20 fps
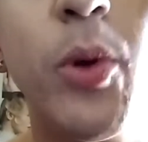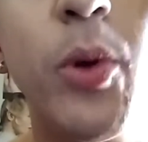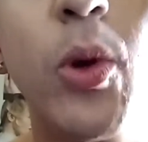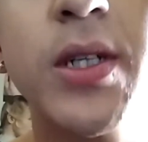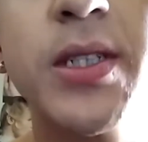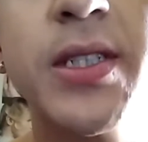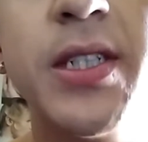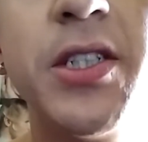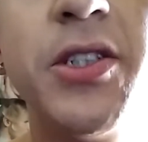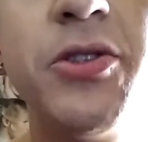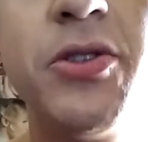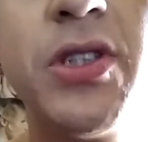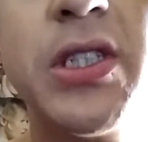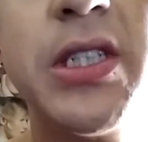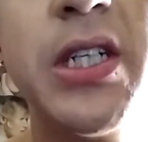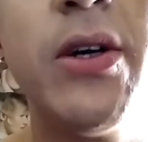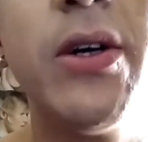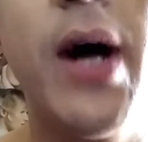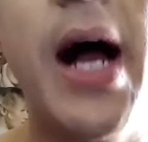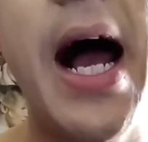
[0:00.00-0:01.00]
pores and you
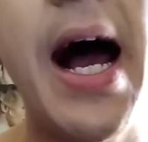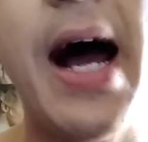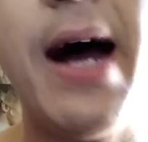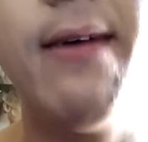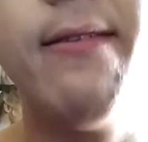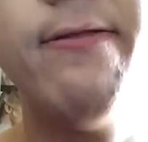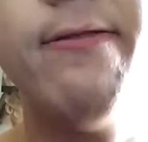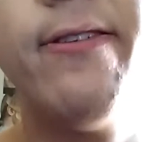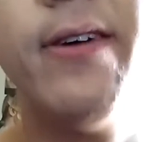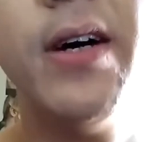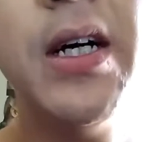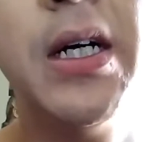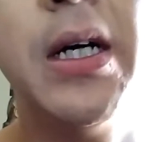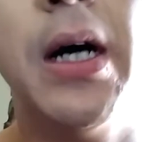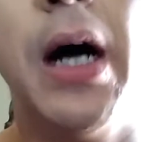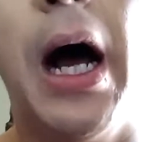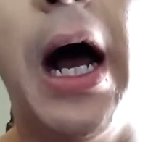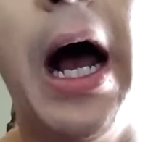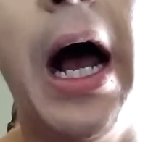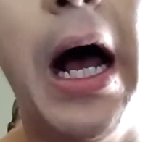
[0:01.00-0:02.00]
still have
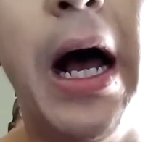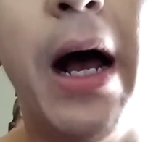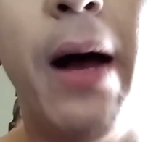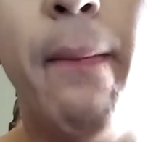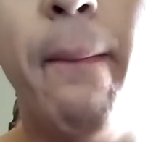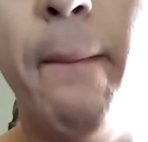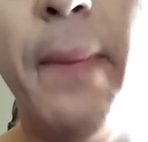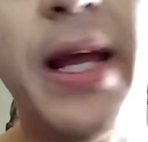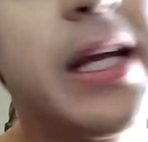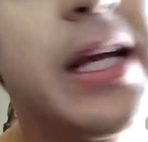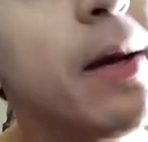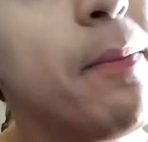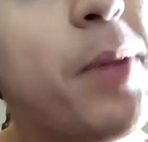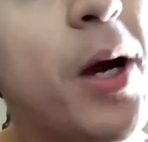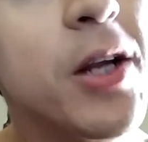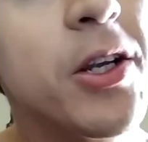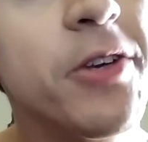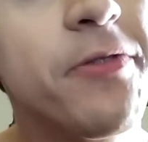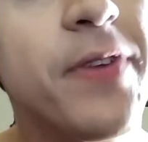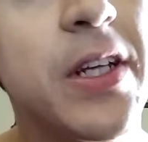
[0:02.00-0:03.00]
makeup
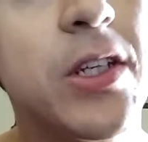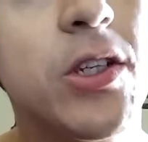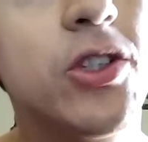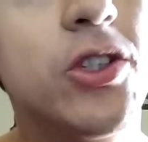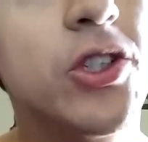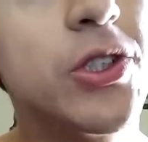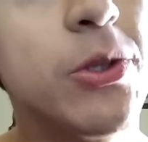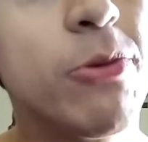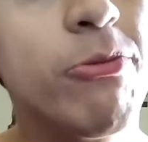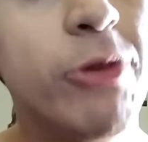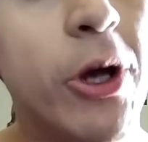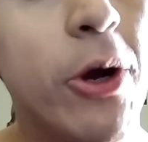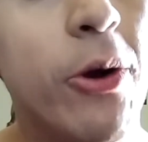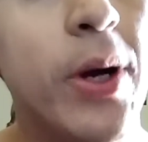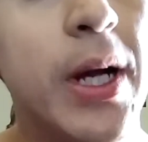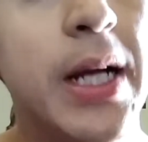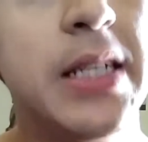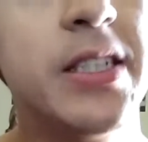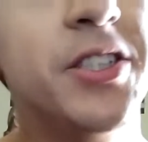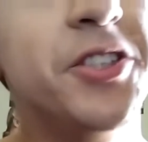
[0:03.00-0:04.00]
on your face. You just don't know
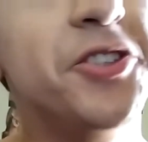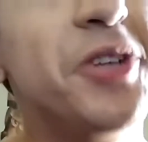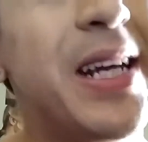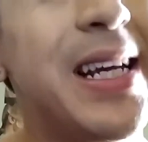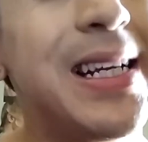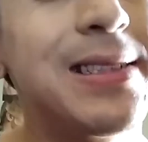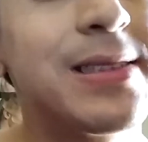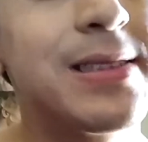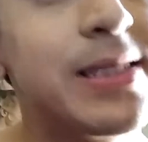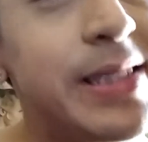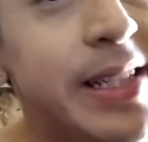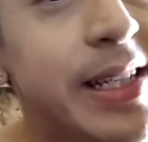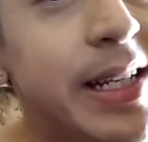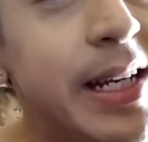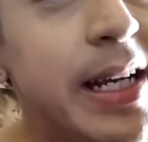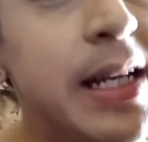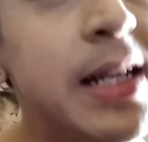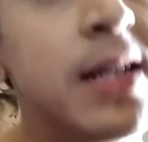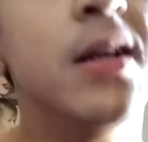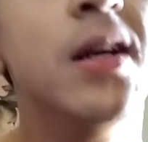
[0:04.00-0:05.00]
it and you can't see
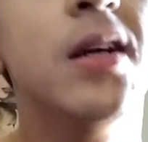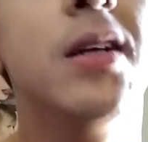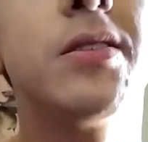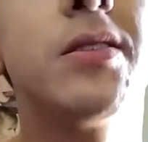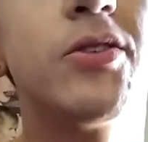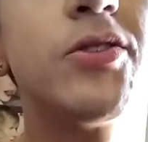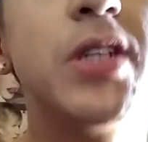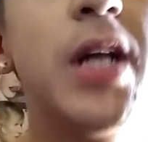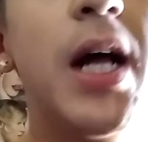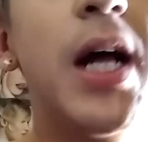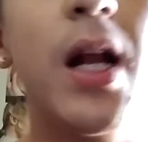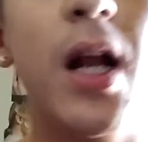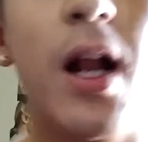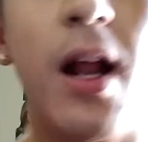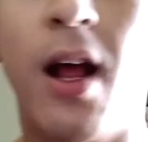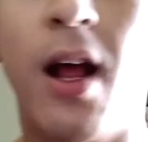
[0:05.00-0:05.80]
it. So it's not